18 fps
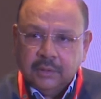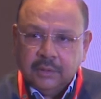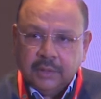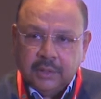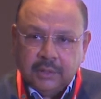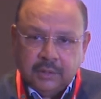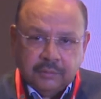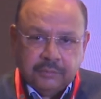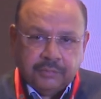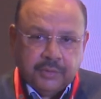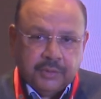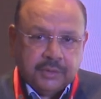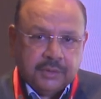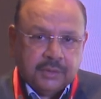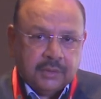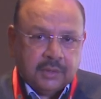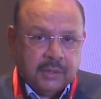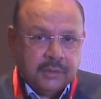
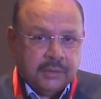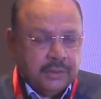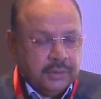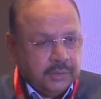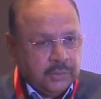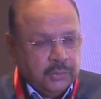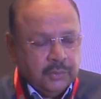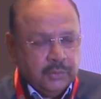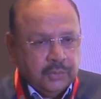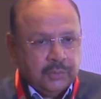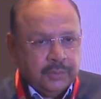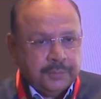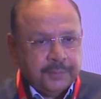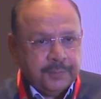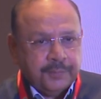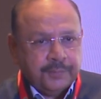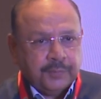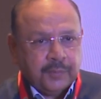interfaces are secure,
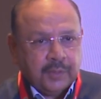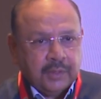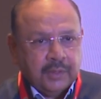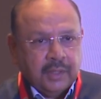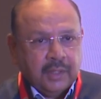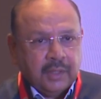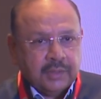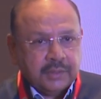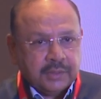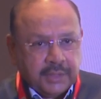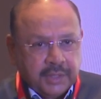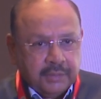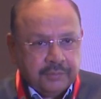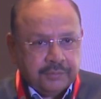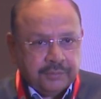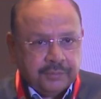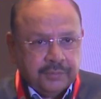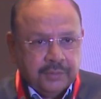they are
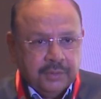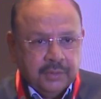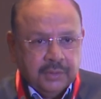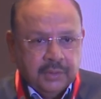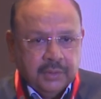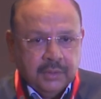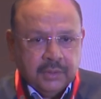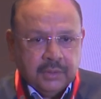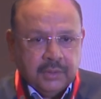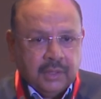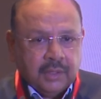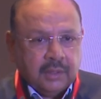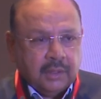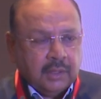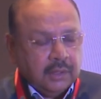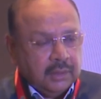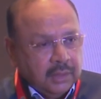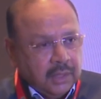safe, they are
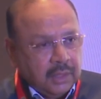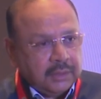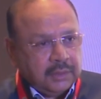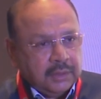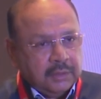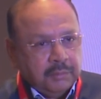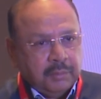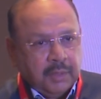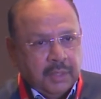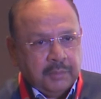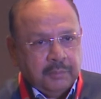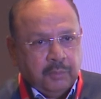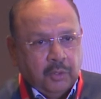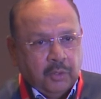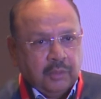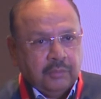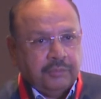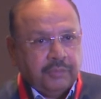conducted by
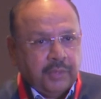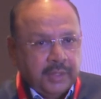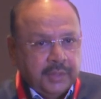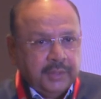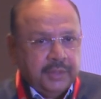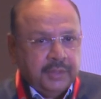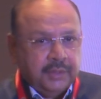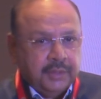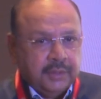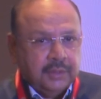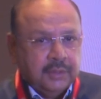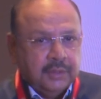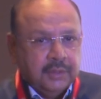bona fide,